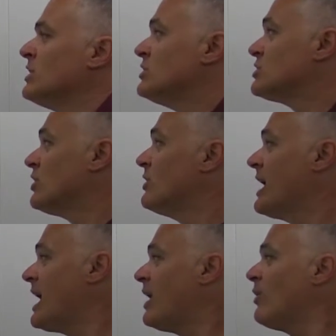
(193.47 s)
So
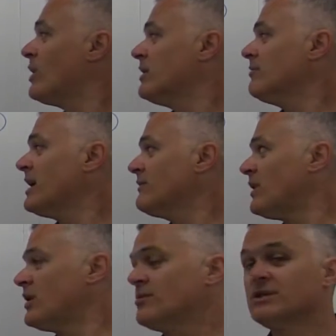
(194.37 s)
now one of my
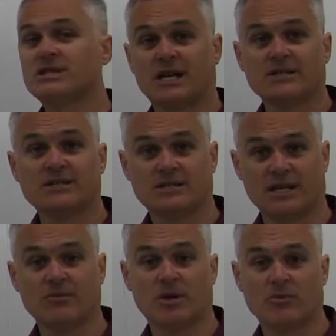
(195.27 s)
variables has the
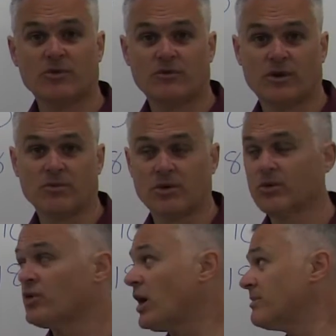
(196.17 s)
same number in front but
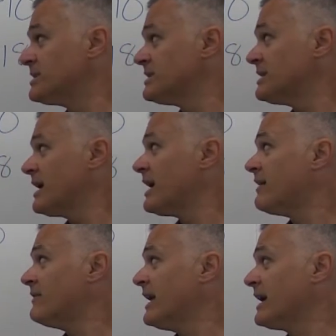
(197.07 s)
with opposite sign. I
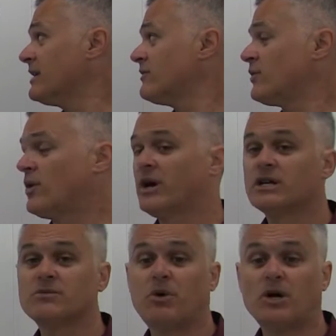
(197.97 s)
have negative
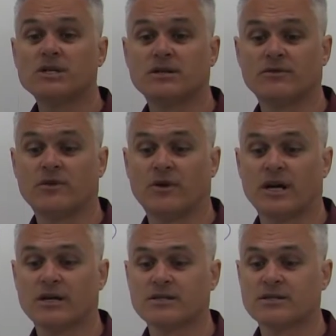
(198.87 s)
4x, positive 4x.